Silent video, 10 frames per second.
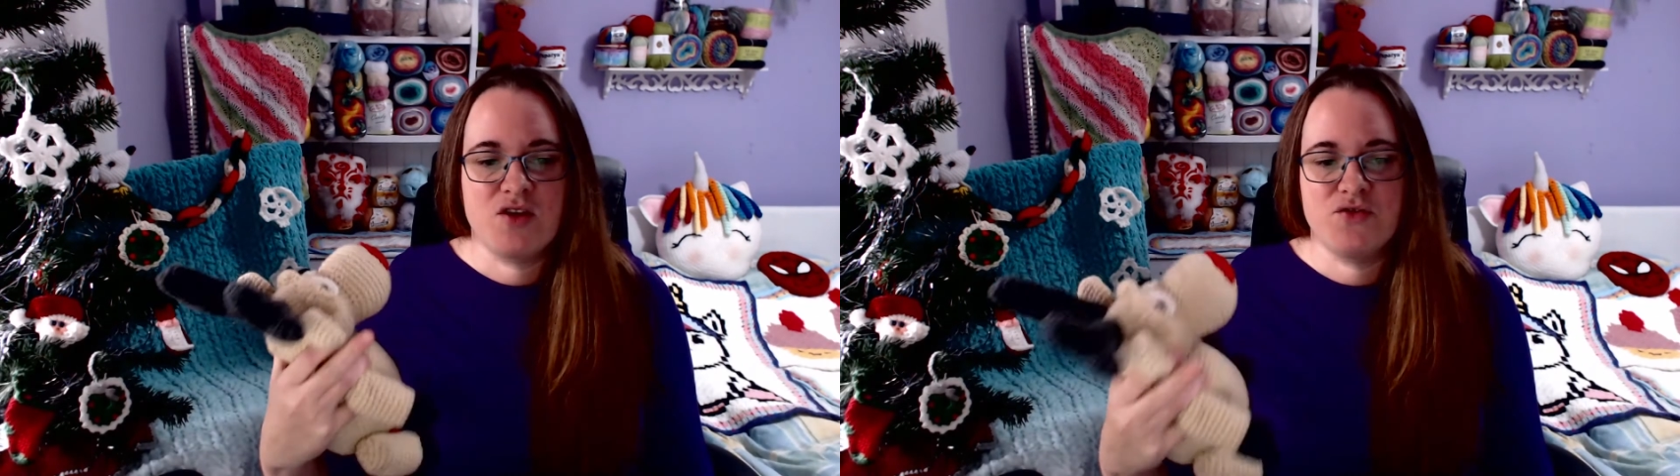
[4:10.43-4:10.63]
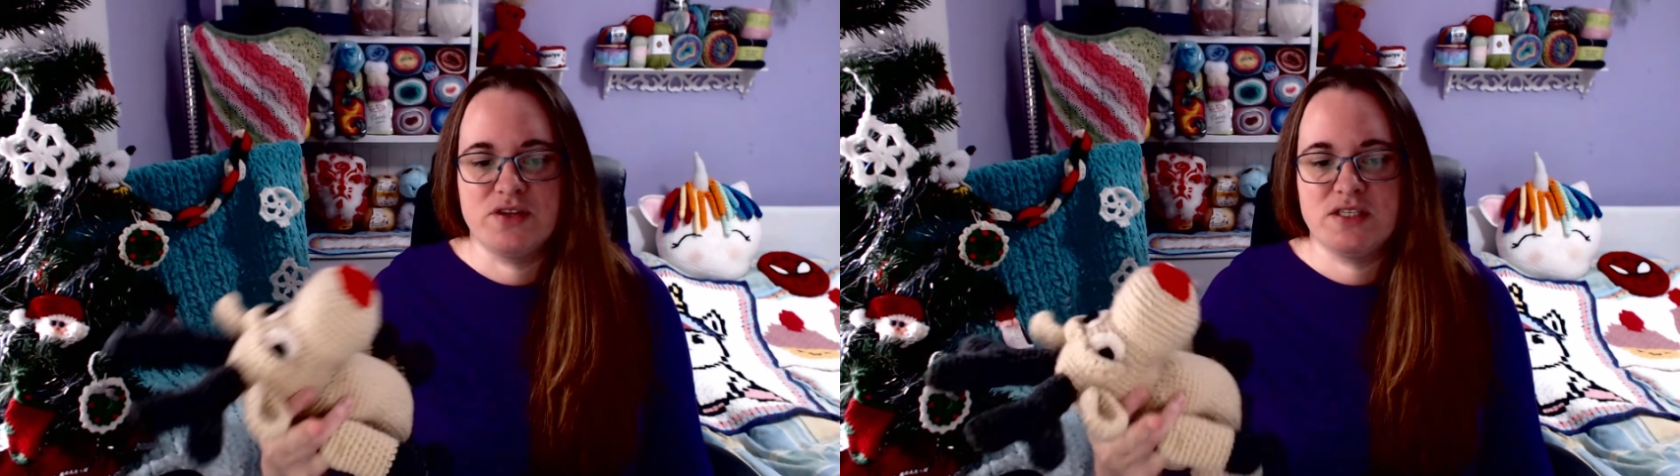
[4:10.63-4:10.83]

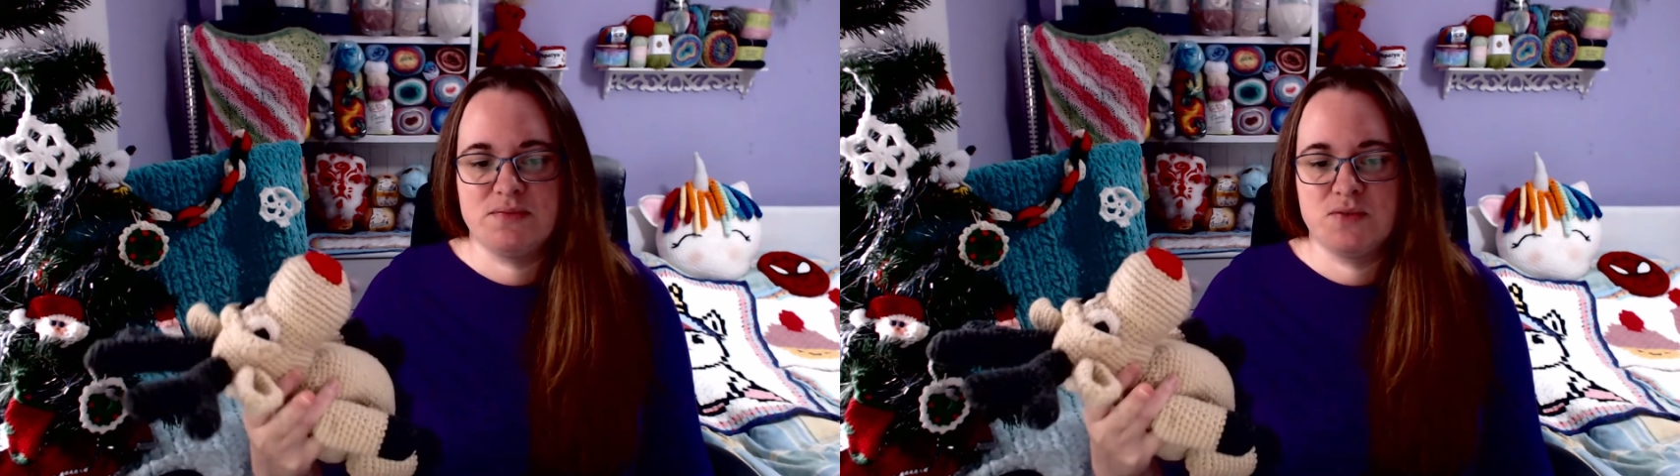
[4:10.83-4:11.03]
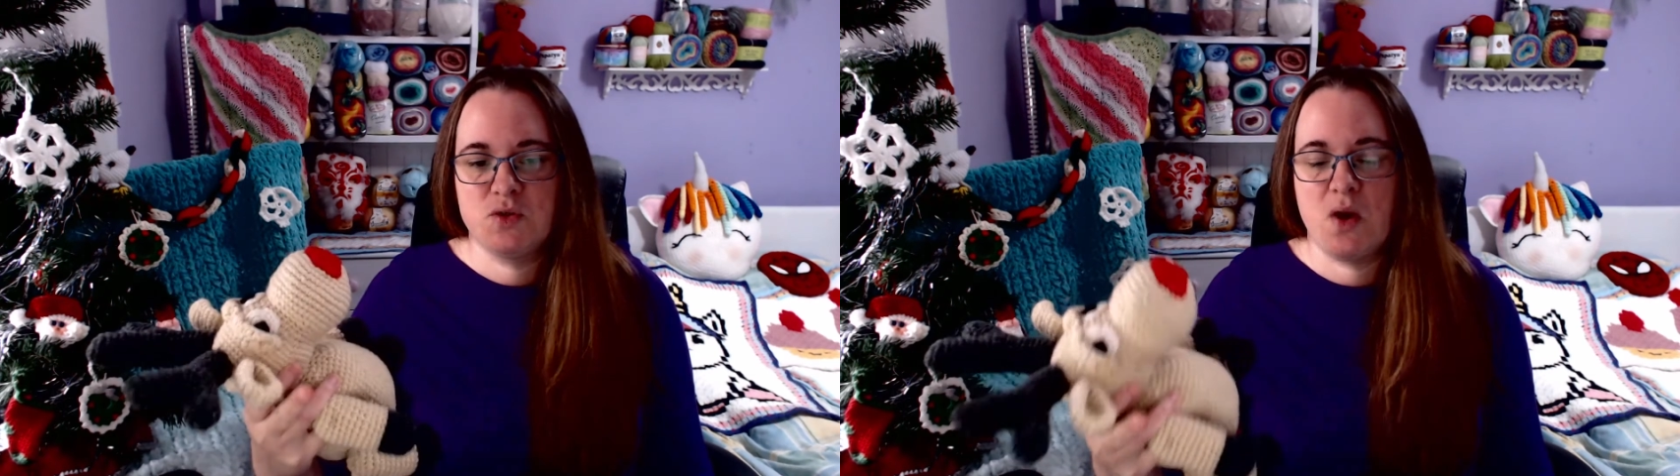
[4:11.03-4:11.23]

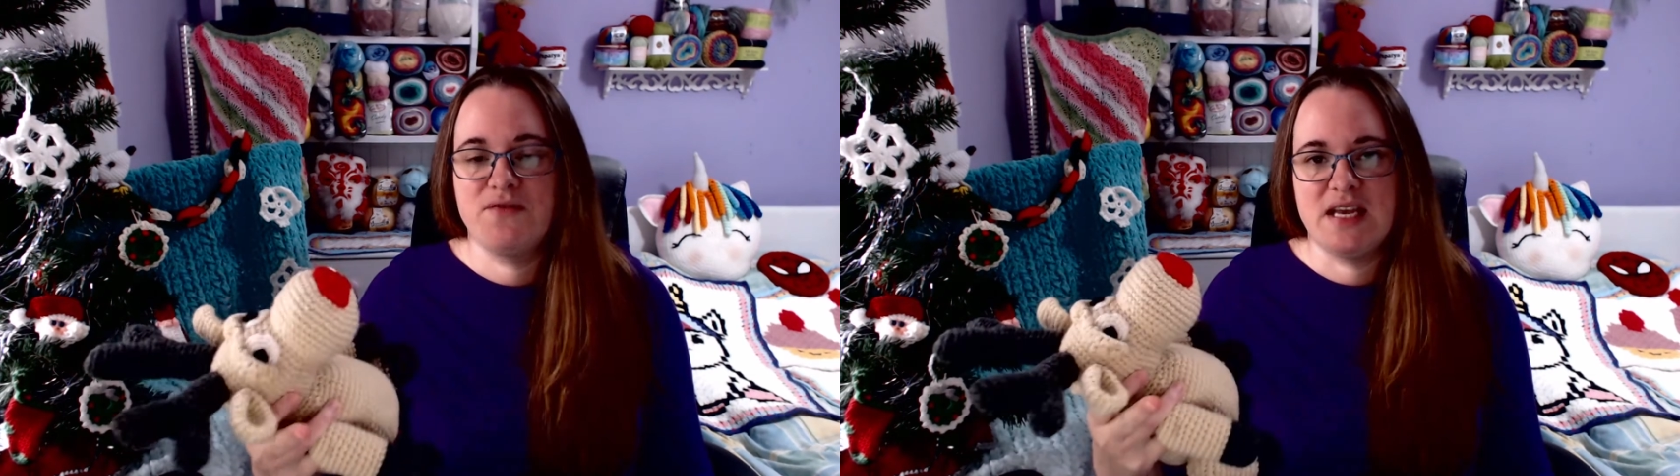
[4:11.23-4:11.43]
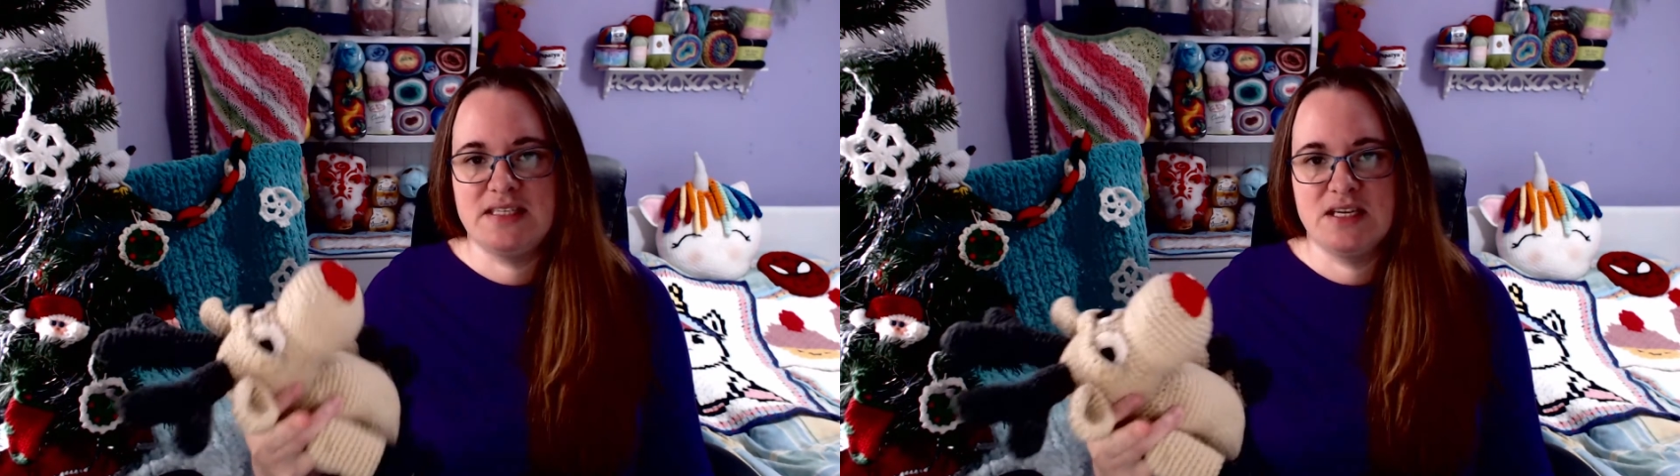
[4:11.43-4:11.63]
12
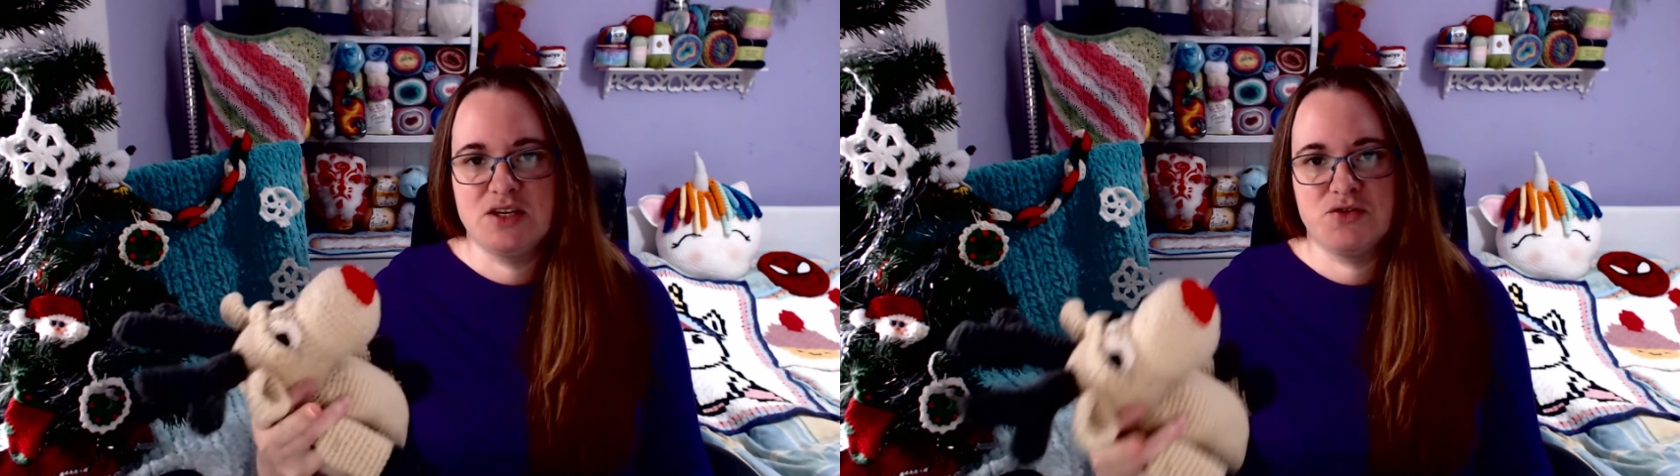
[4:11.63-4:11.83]
days in